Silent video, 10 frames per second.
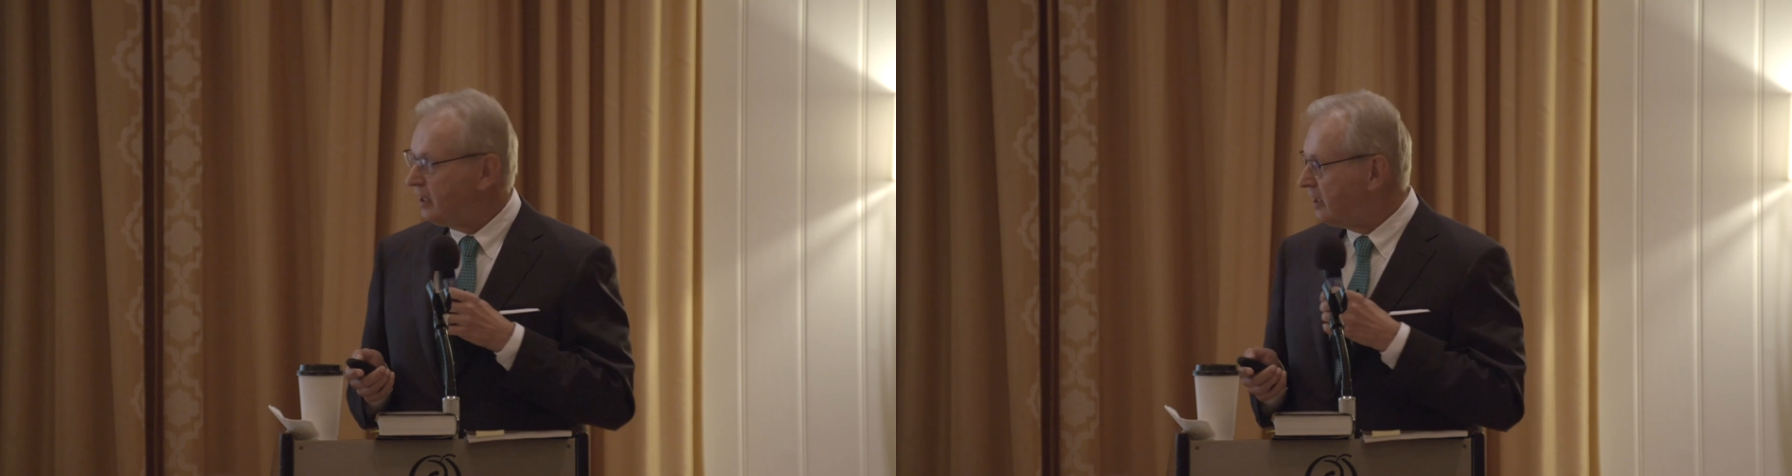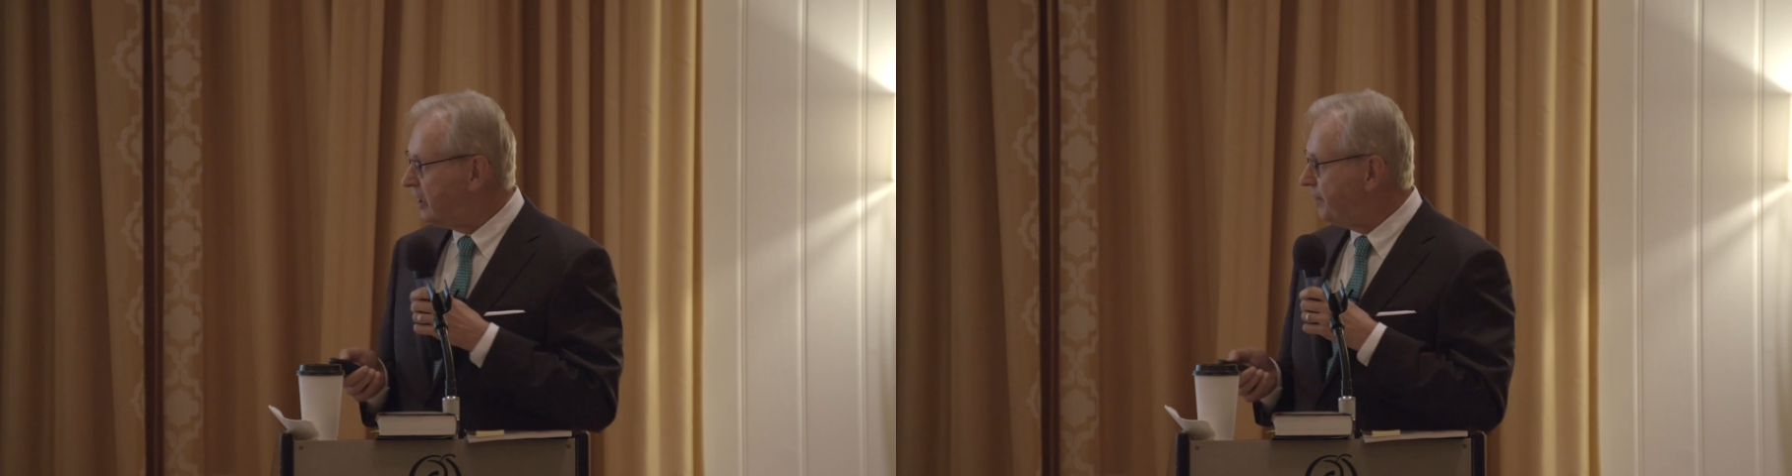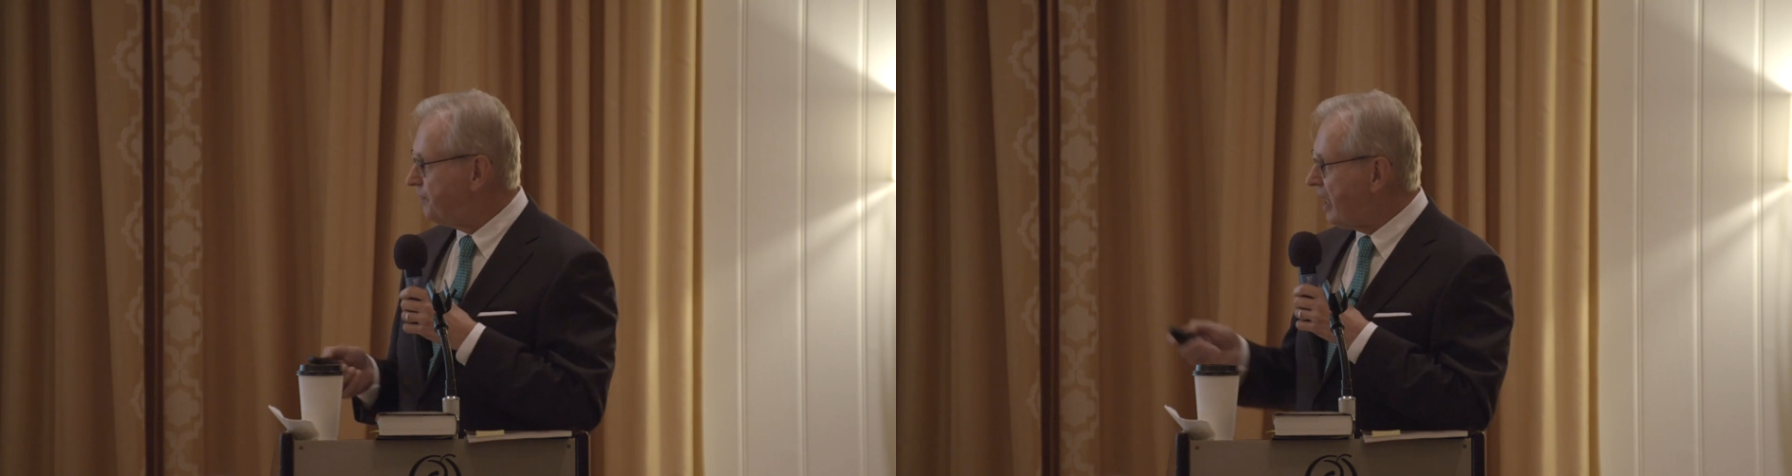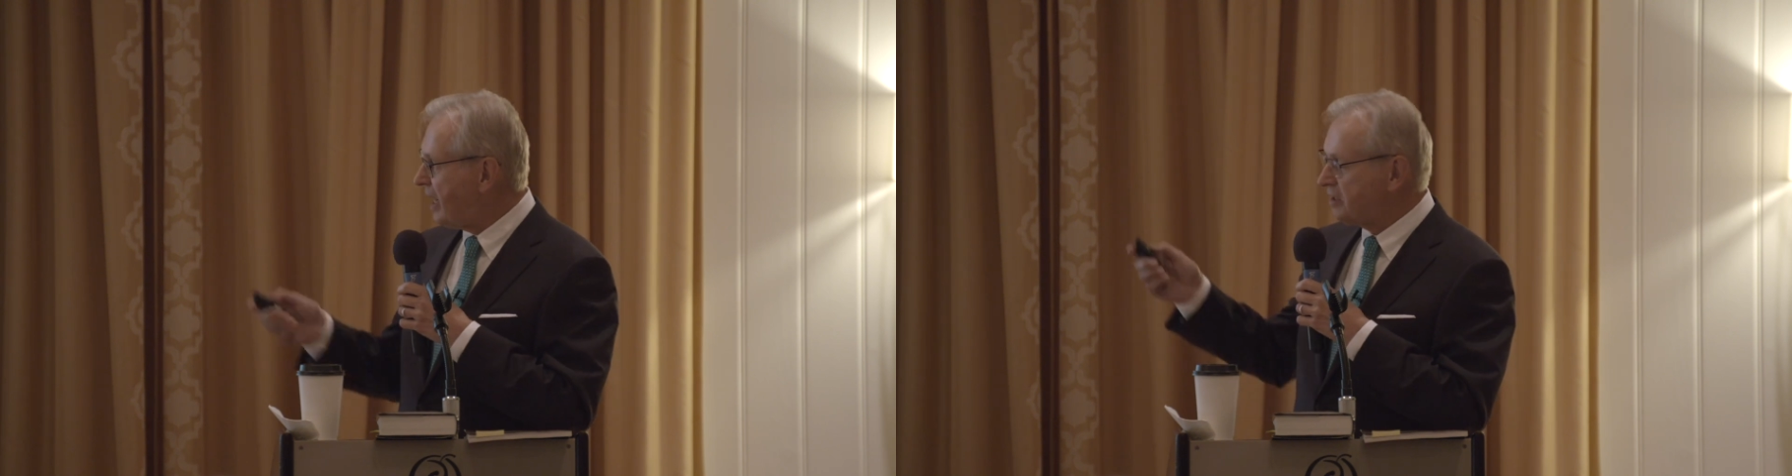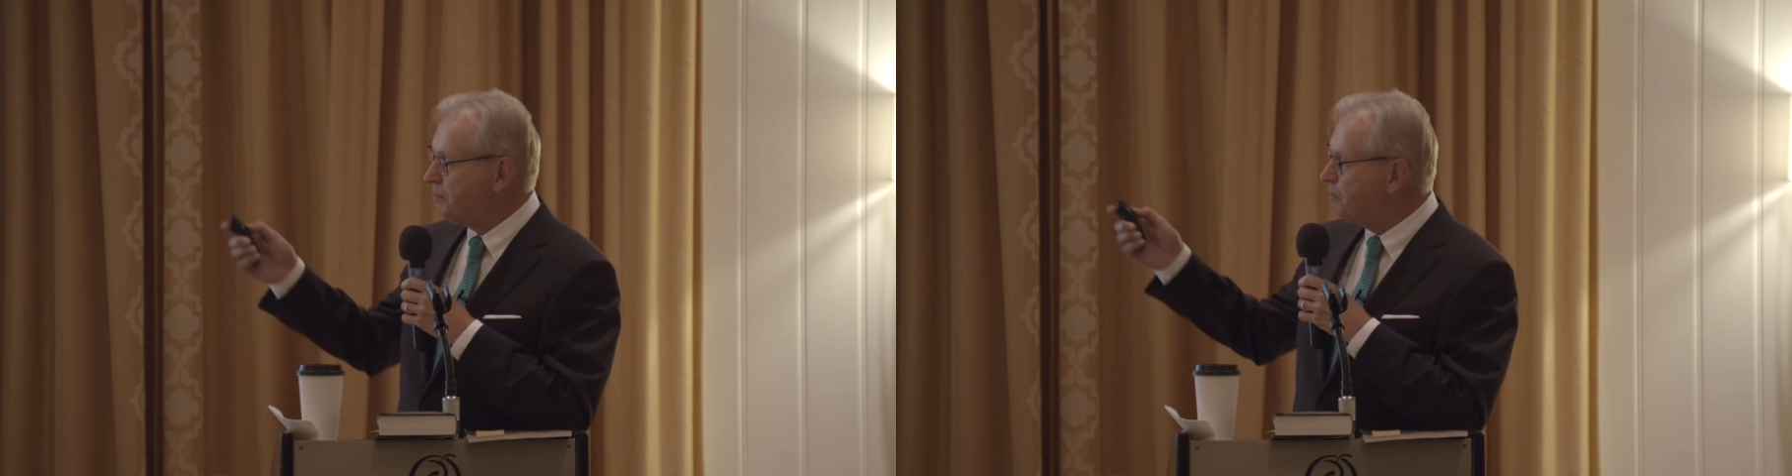
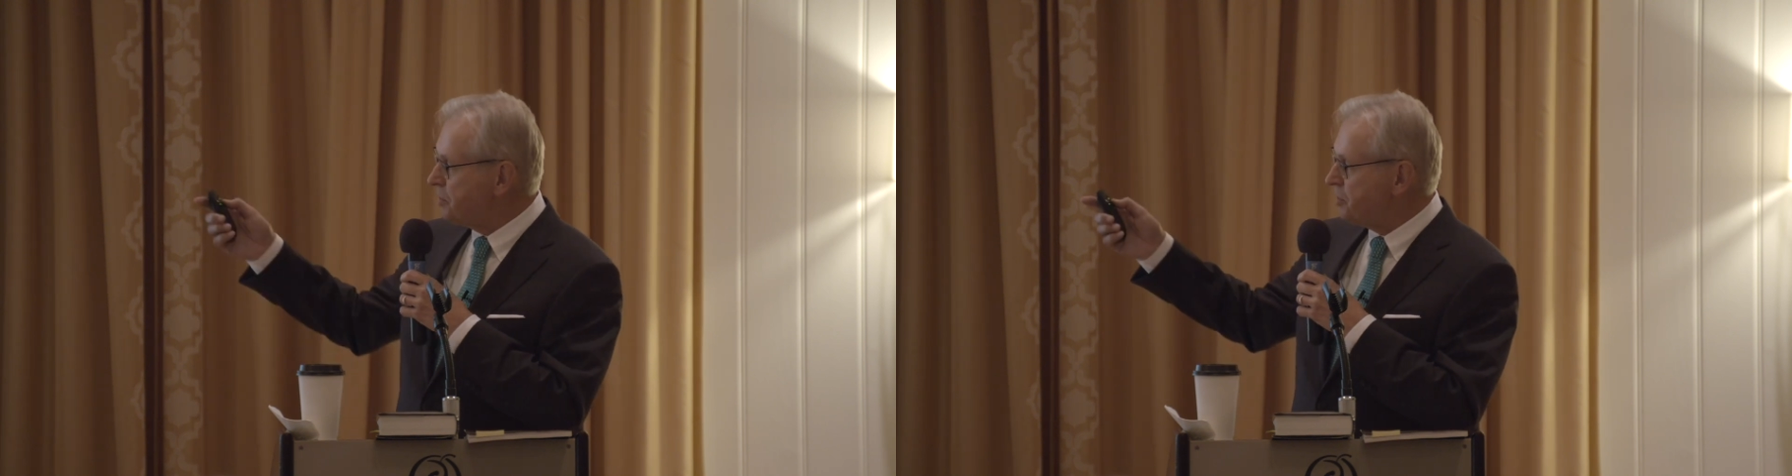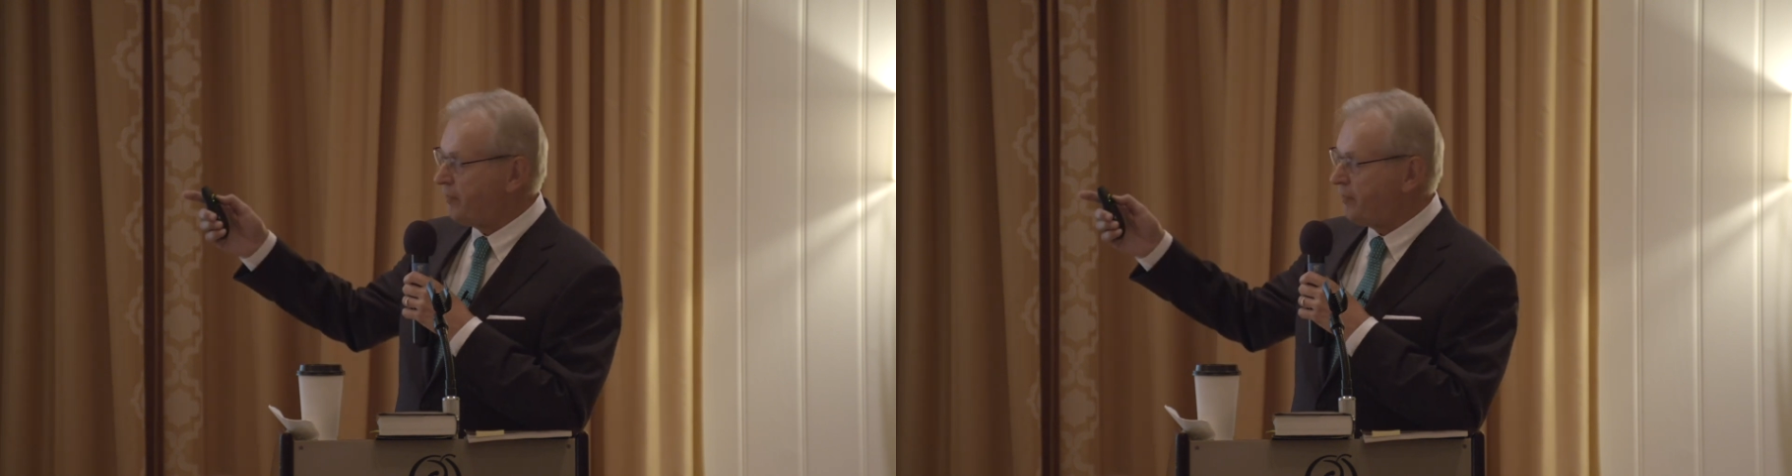Octopus